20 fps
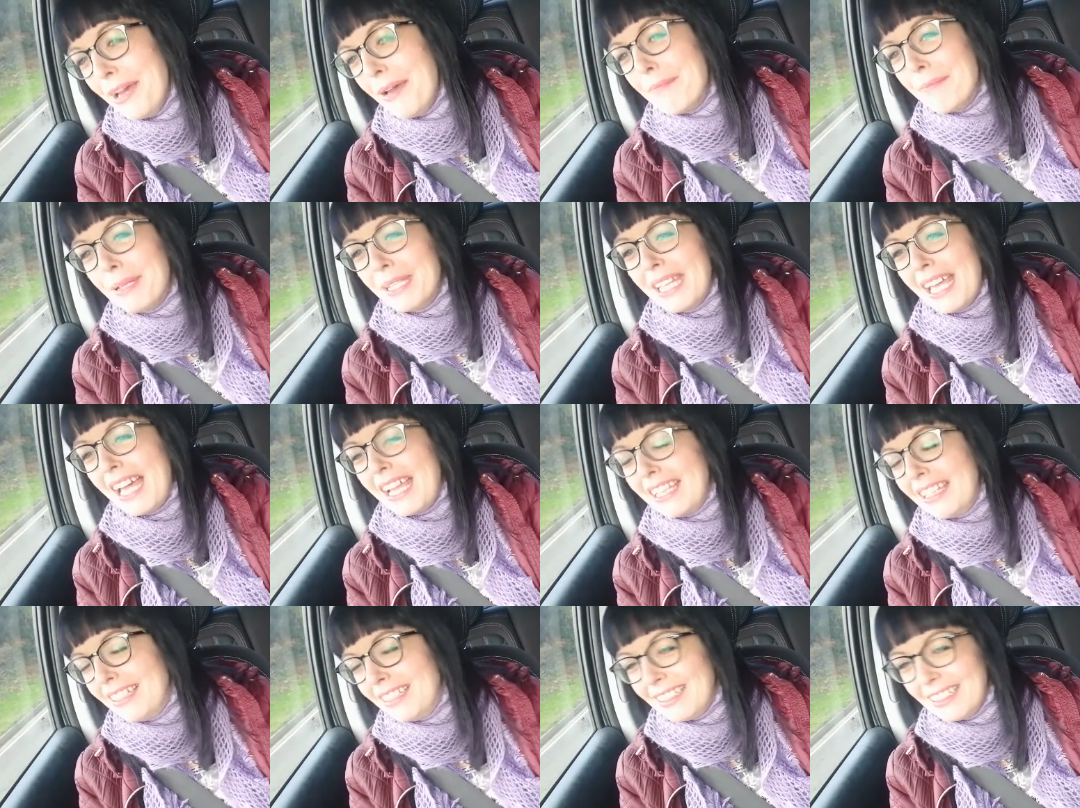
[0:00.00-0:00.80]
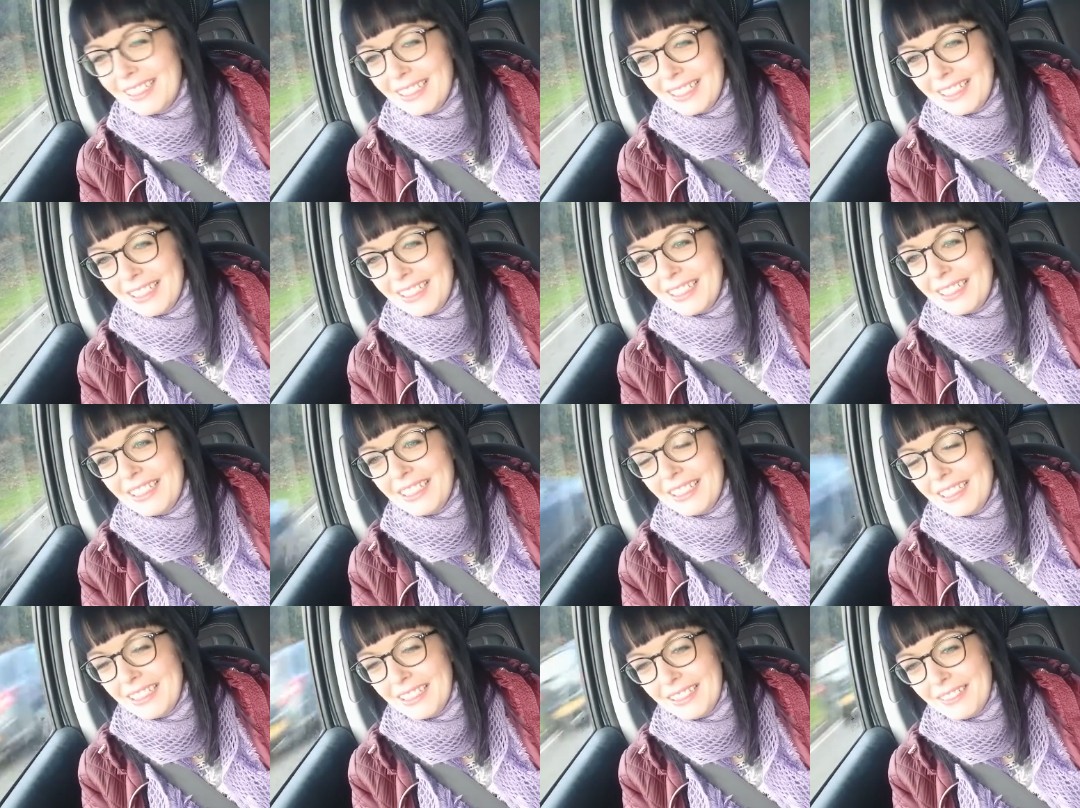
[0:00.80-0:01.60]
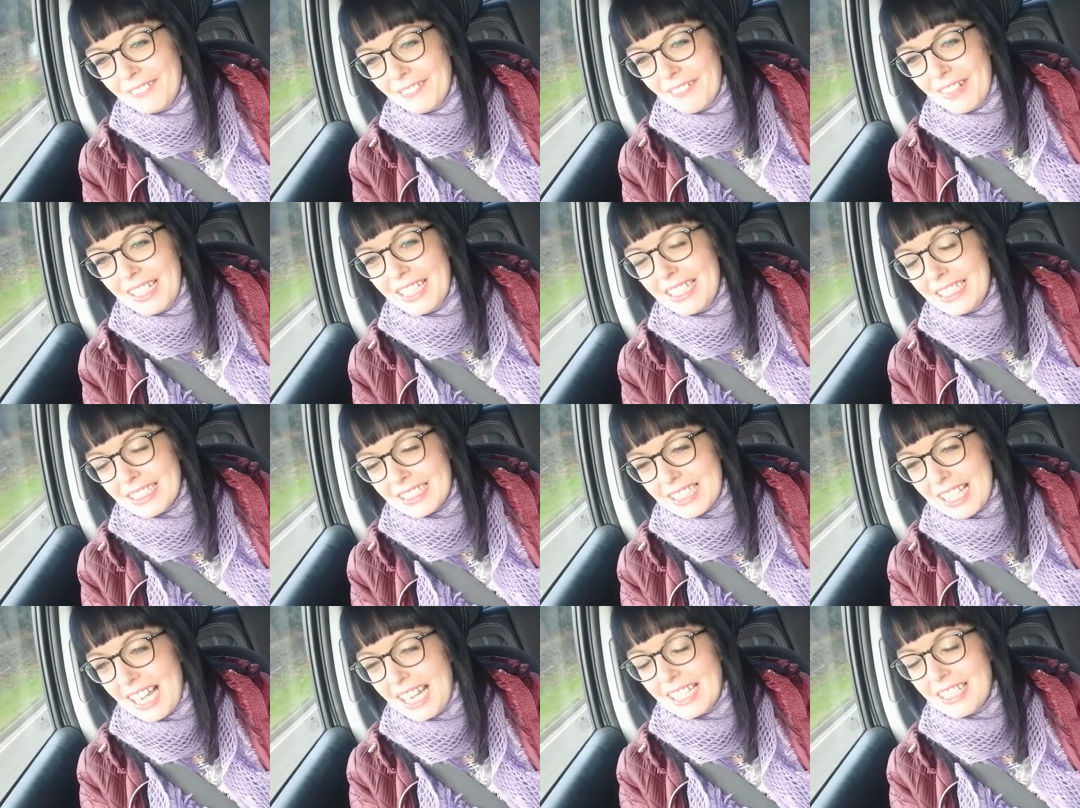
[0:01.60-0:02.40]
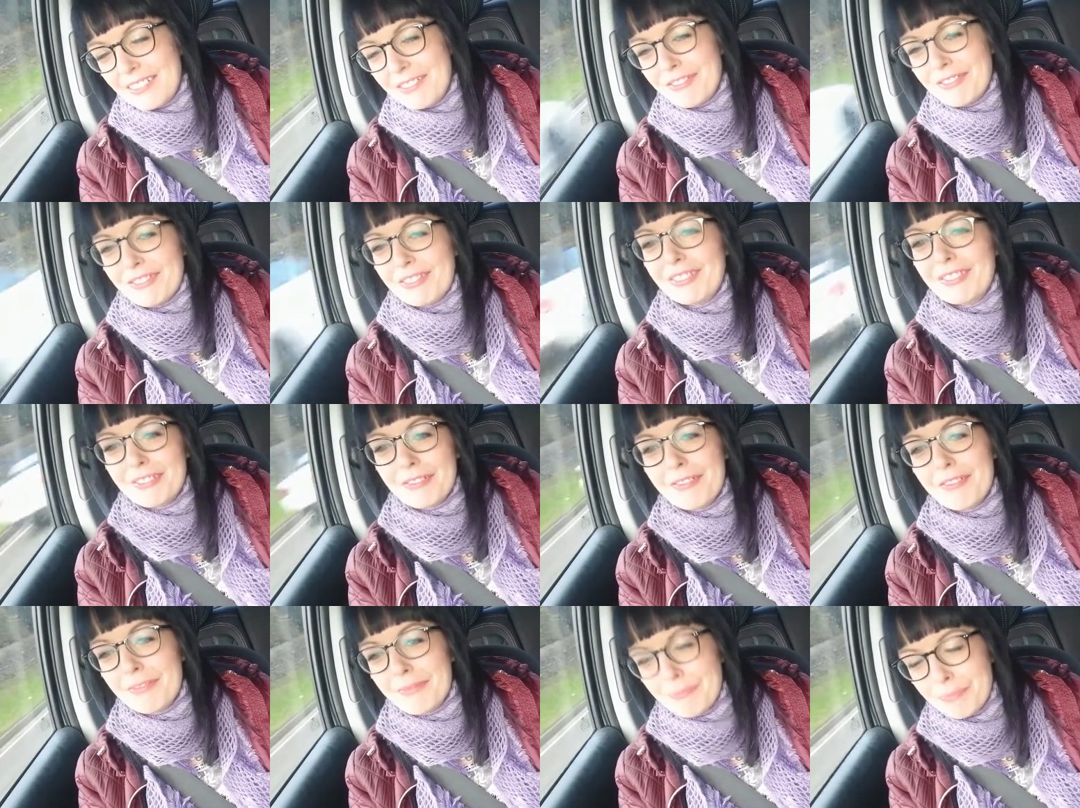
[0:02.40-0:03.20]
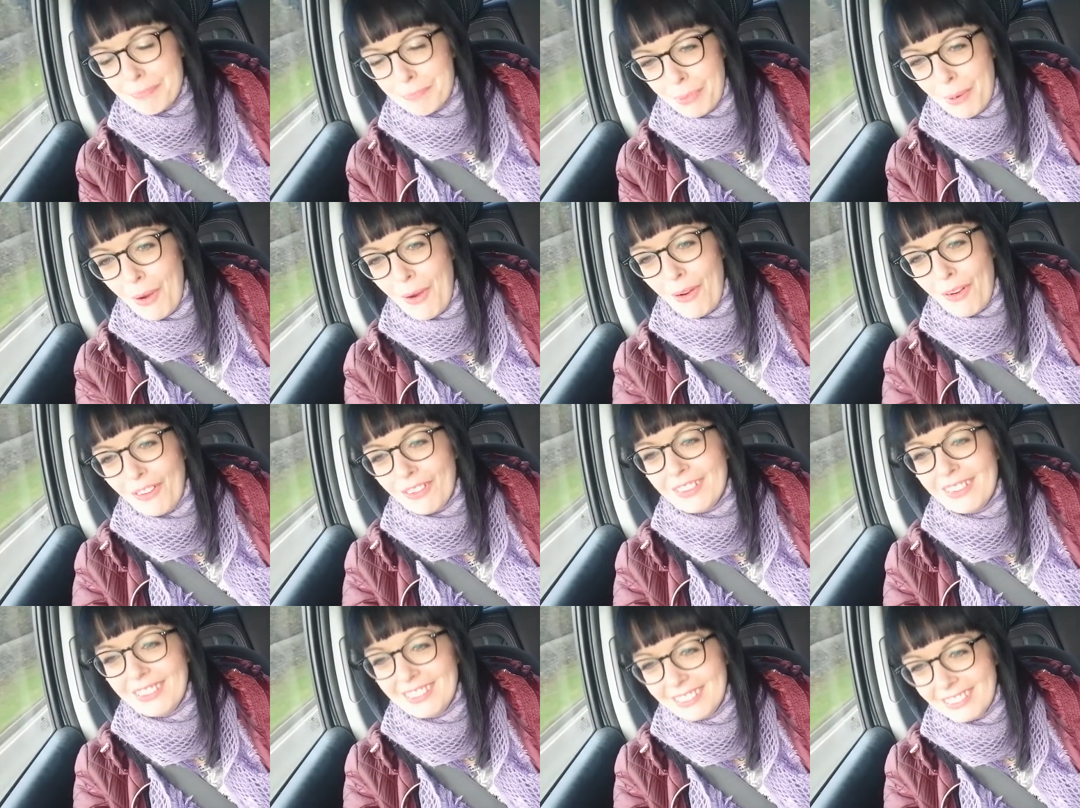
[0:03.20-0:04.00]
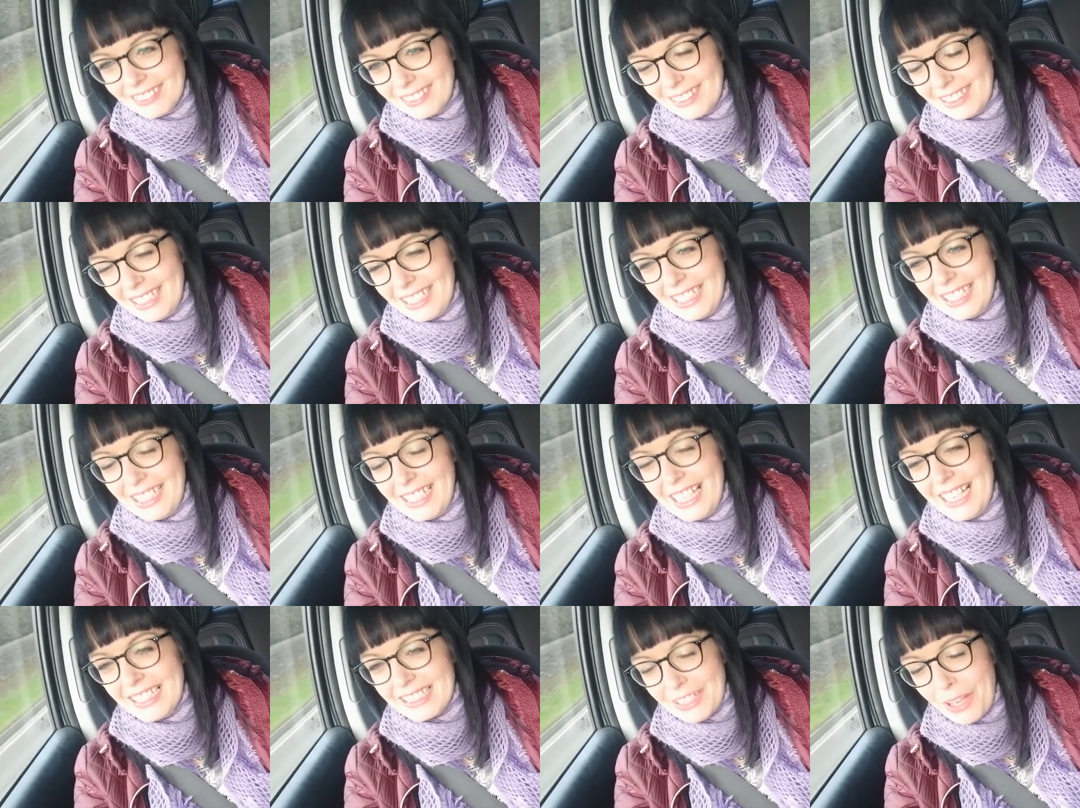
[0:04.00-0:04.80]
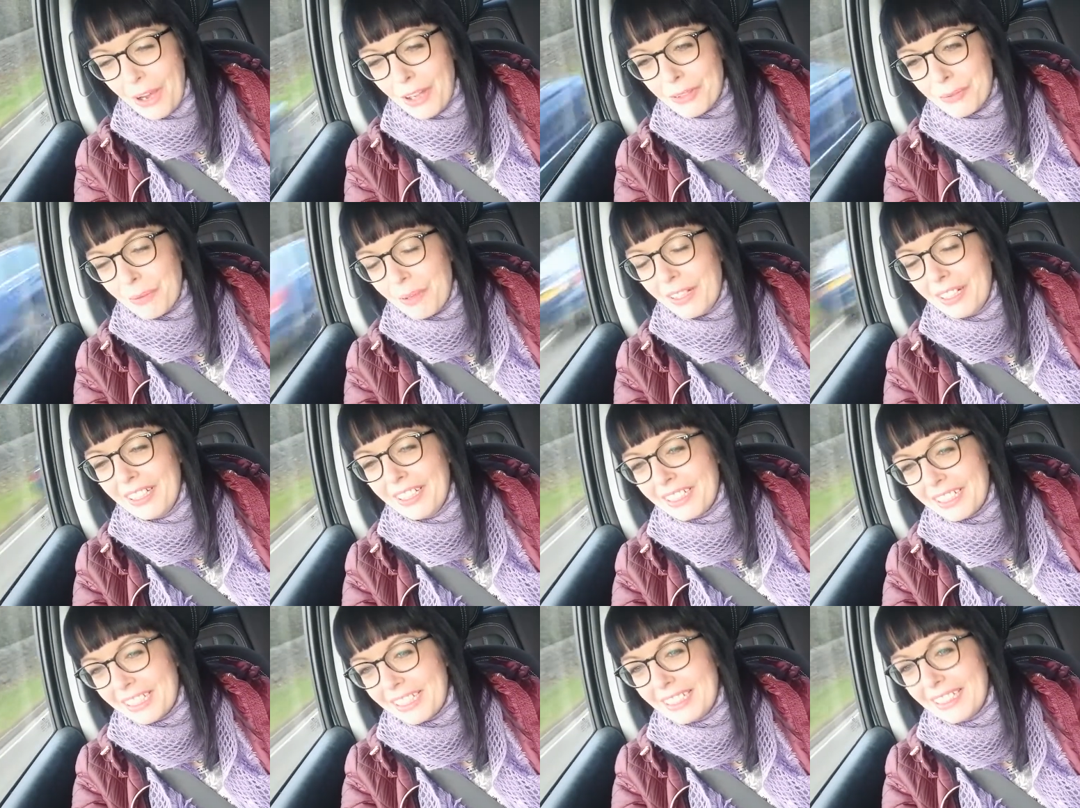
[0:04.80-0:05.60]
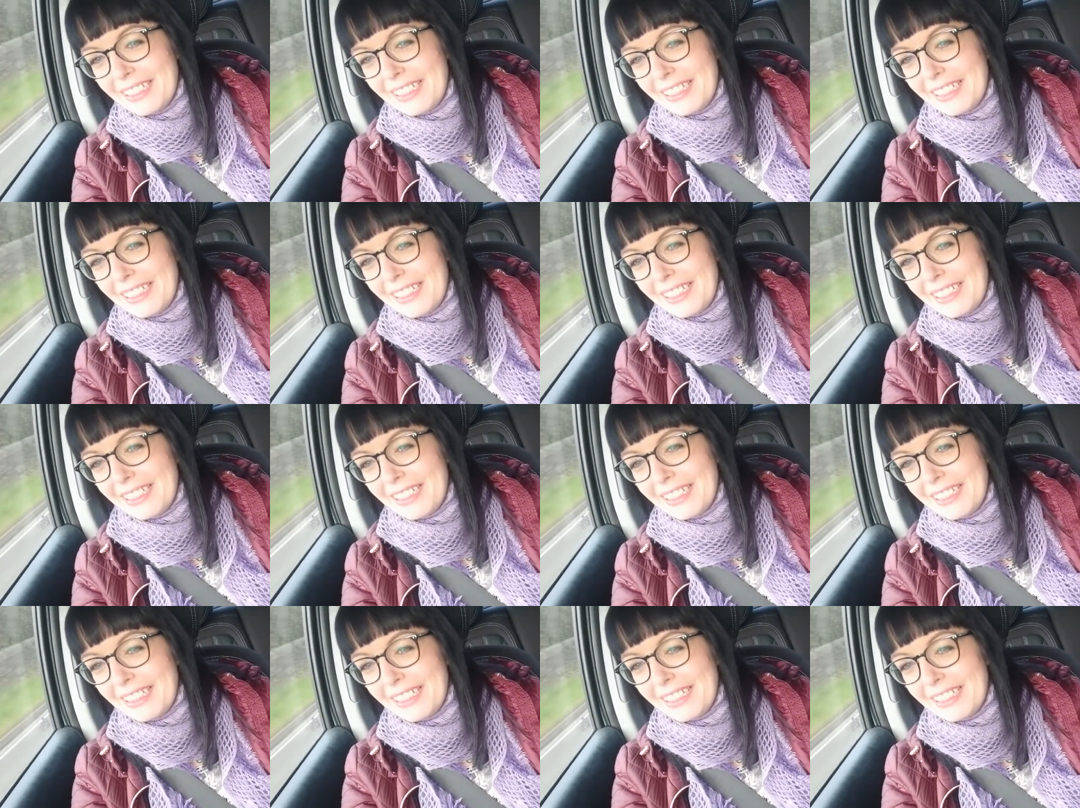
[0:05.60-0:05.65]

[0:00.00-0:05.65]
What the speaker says: But then, when it's kind of born, it's hard work.